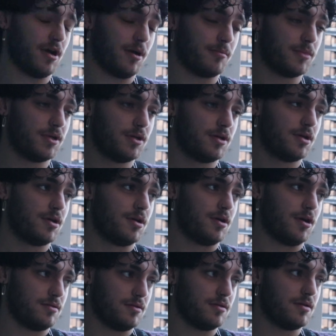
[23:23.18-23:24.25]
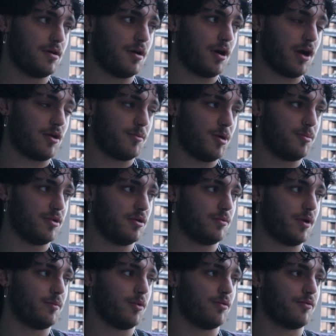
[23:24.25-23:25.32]
time. I
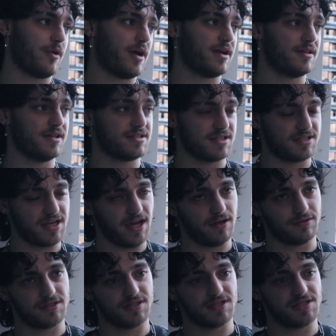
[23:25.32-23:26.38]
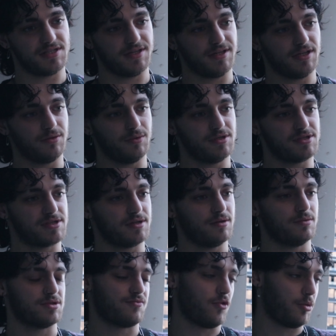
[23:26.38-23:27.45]
remember when we were writing "There's a Tale to the City." It was
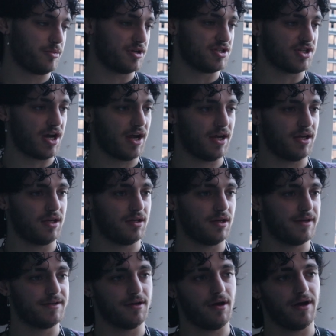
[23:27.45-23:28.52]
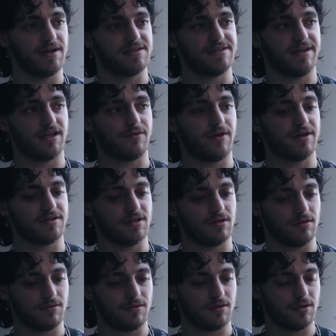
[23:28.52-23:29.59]
it was Robin Jay and I sitting around
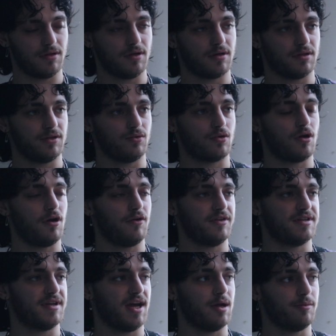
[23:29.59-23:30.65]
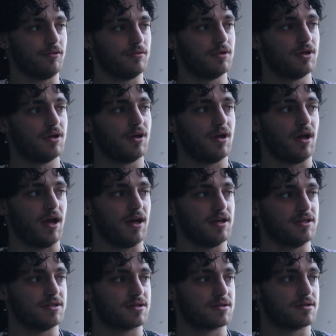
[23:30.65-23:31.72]
a, a, a little coffee table,
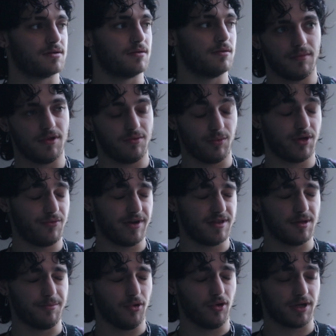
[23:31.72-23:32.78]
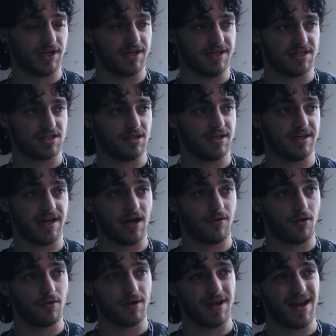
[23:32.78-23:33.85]
and we'd written the book initially in
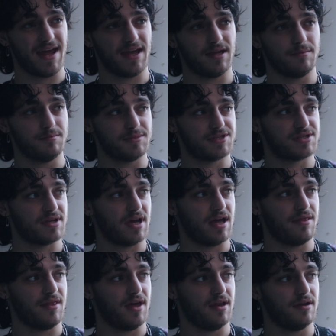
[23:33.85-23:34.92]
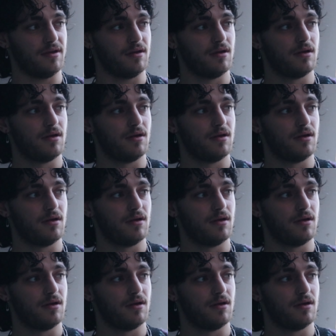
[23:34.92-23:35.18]
our own names, and then